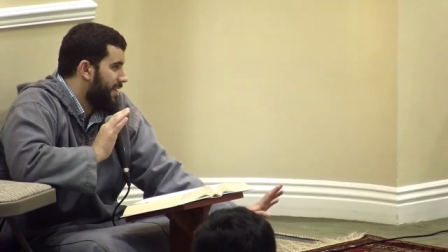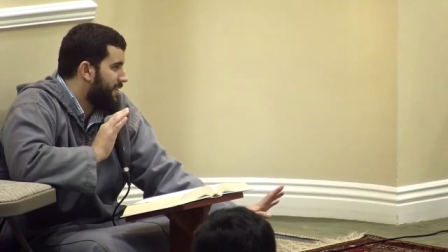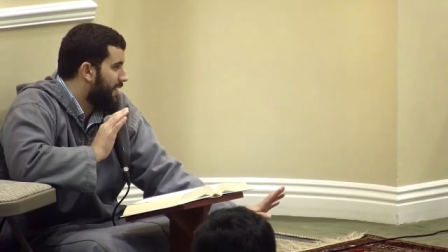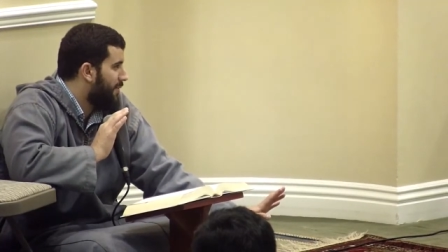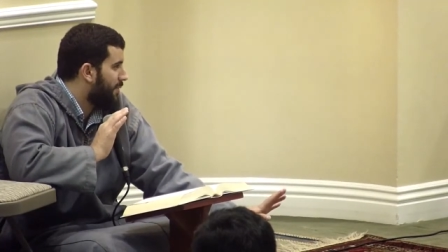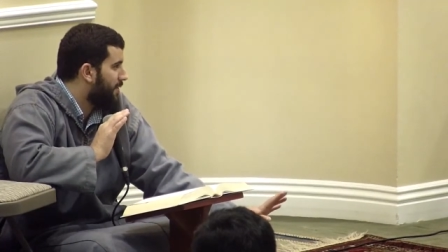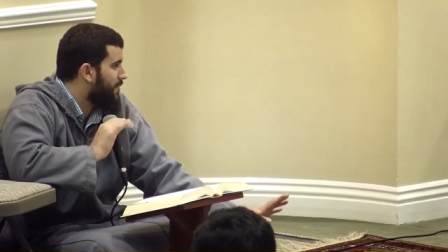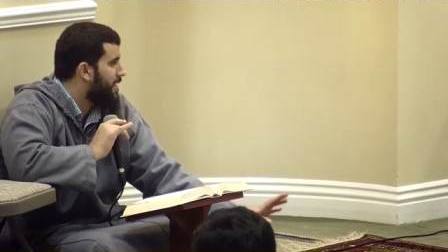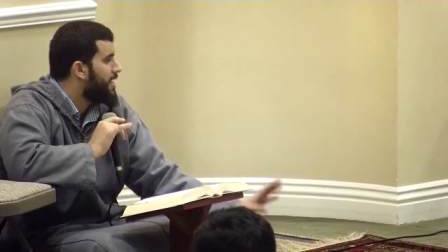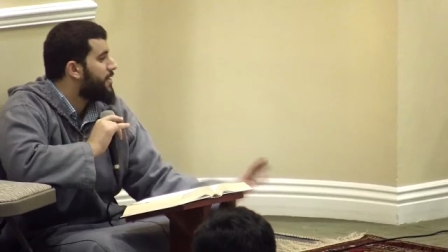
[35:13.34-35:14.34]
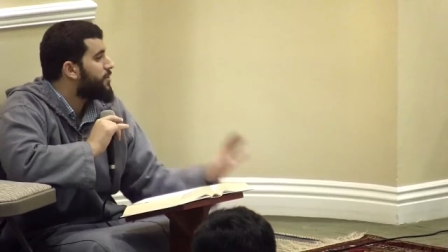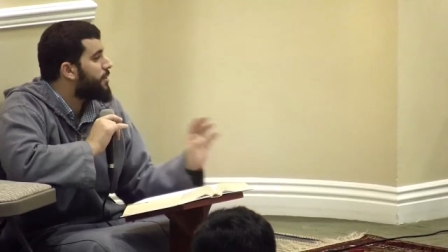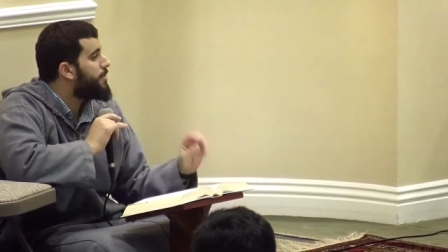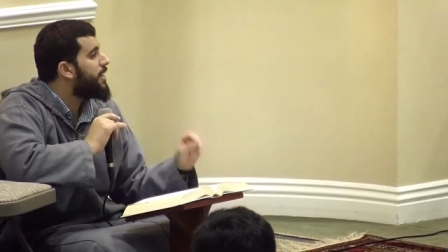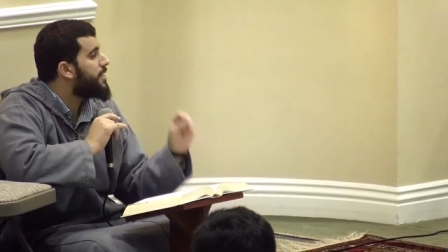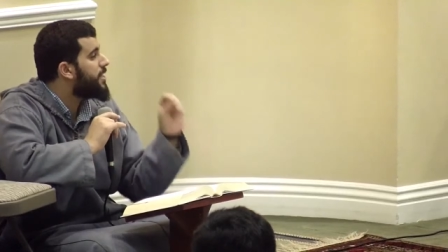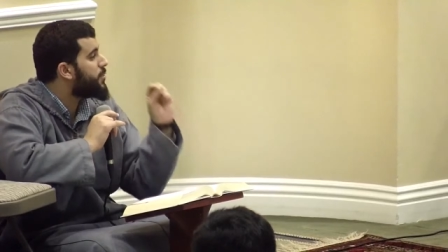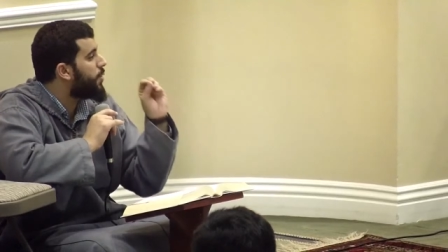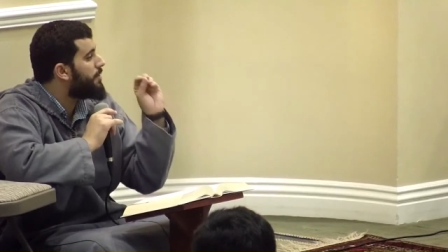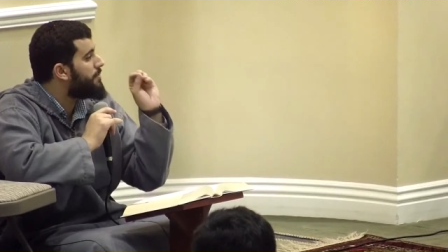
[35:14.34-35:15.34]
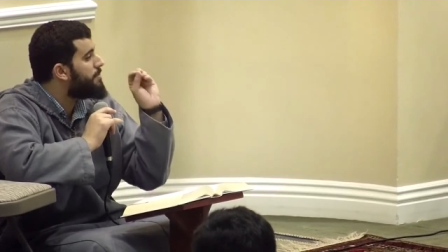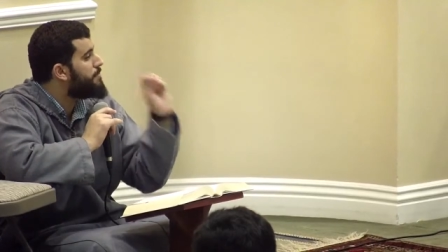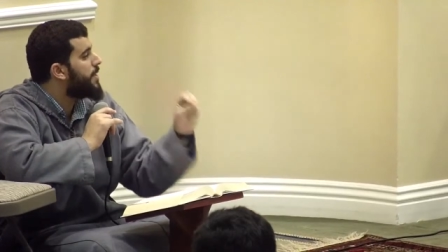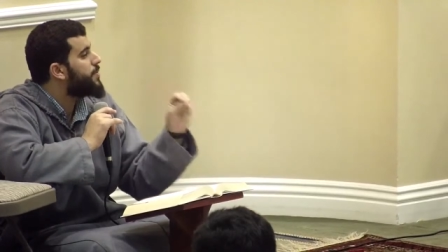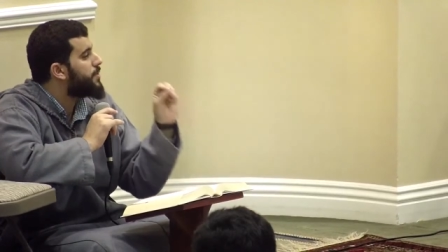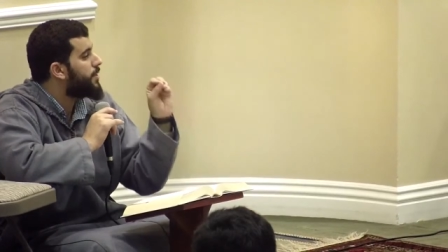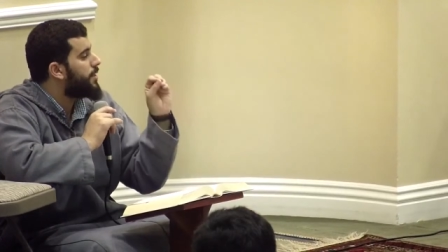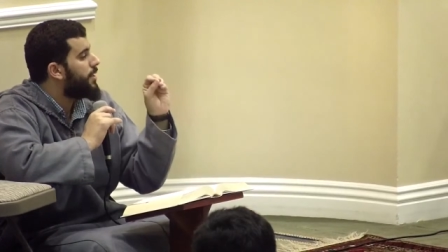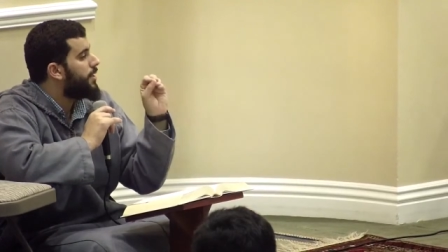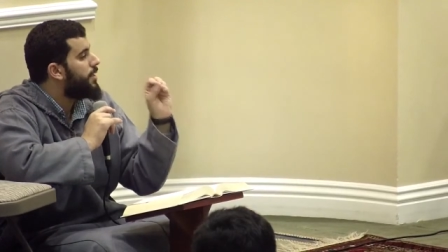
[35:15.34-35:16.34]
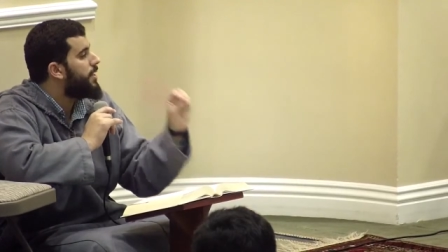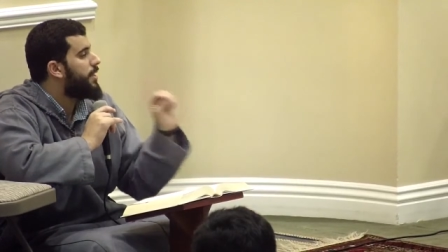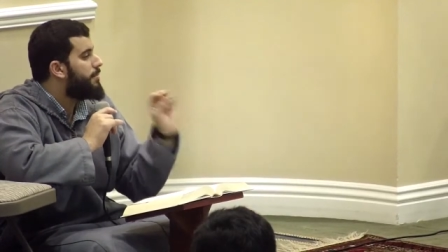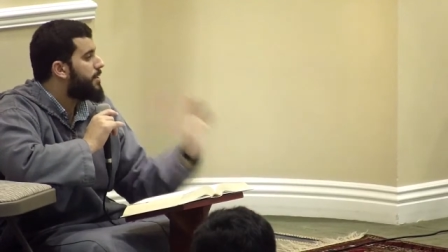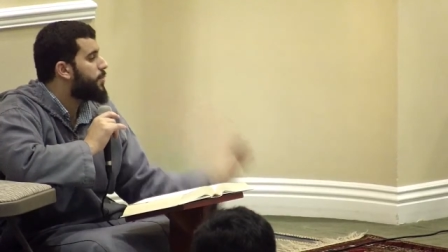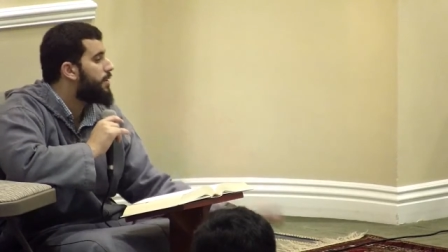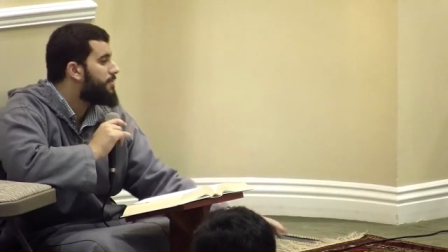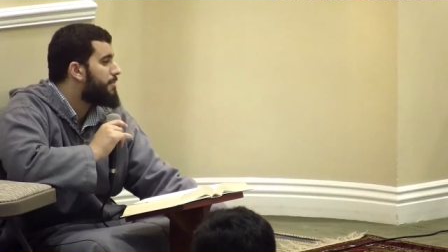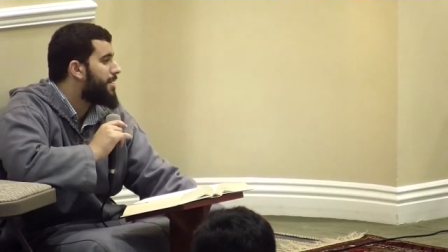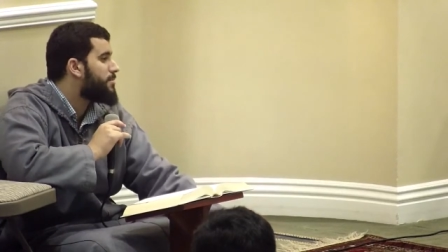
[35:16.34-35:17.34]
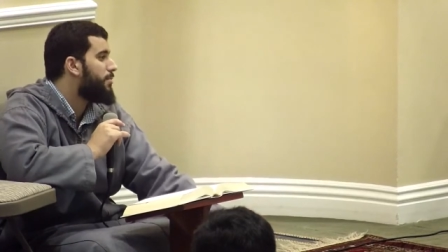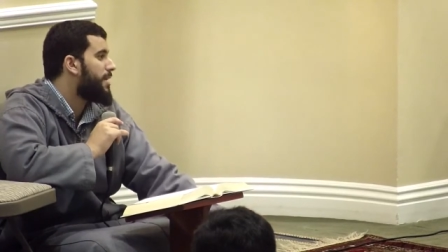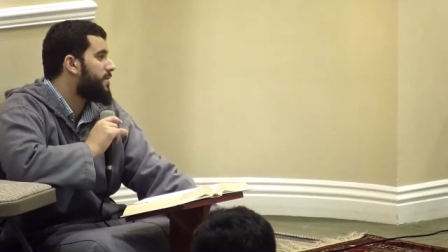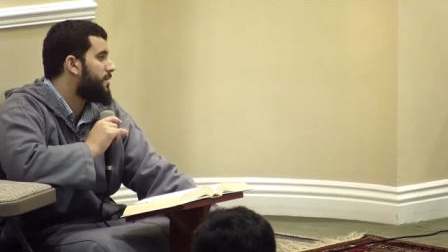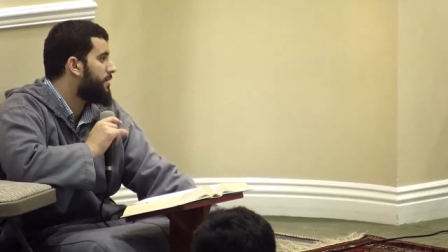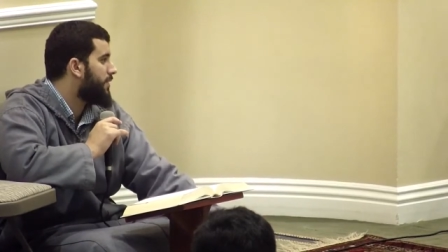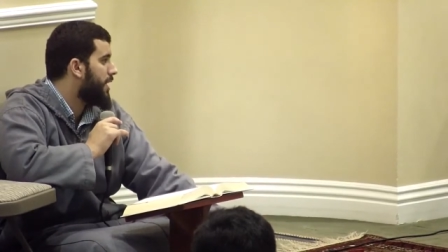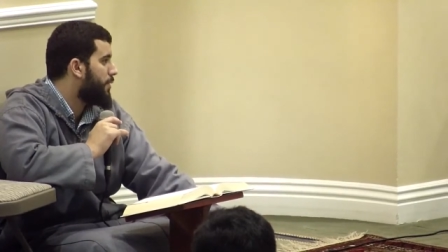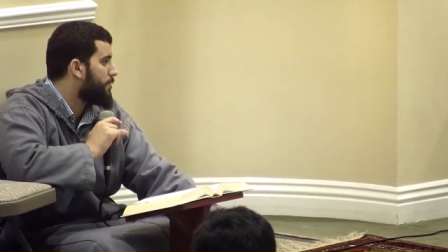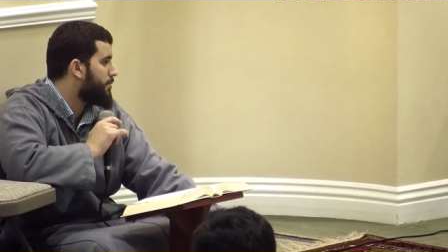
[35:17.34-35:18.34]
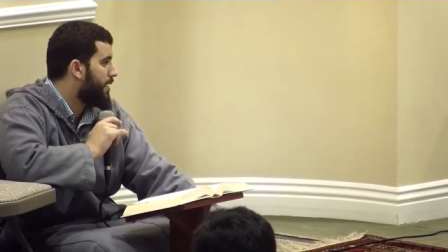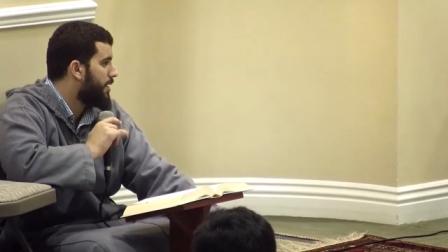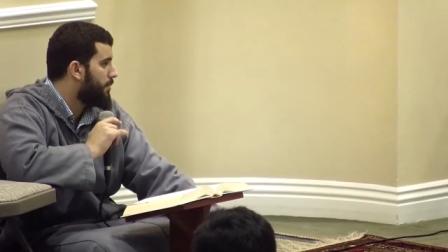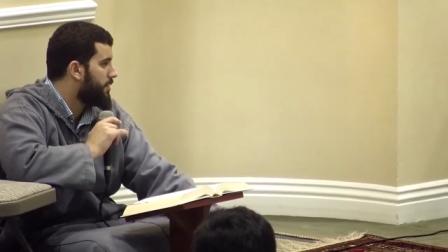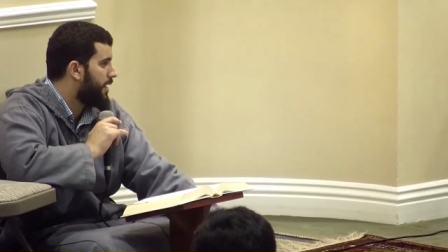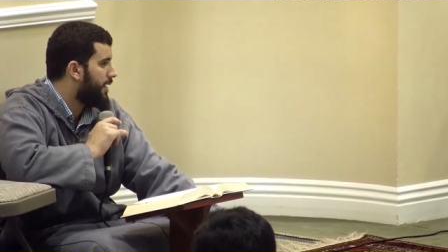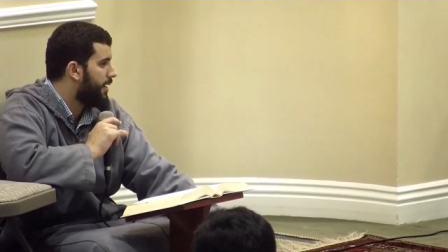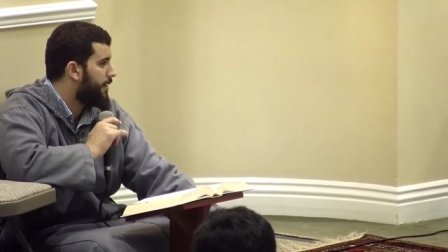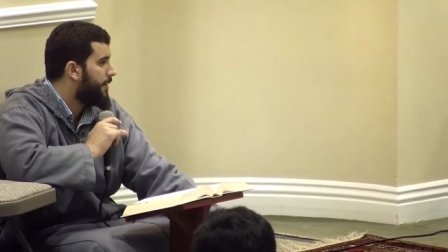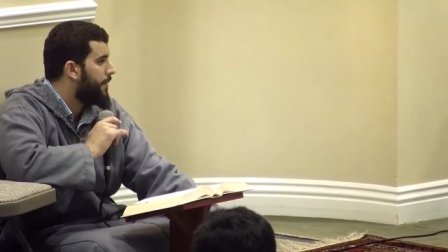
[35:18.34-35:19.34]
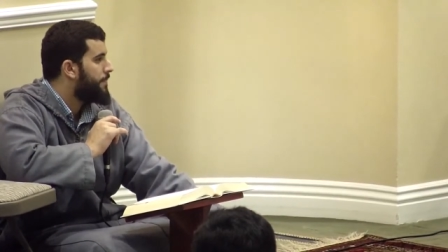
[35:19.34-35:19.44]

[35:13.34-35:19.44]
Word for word: that's how it works. Stability is one of the best ni'mas, one of the best blessings of Allah subhanahu wa ta'ala.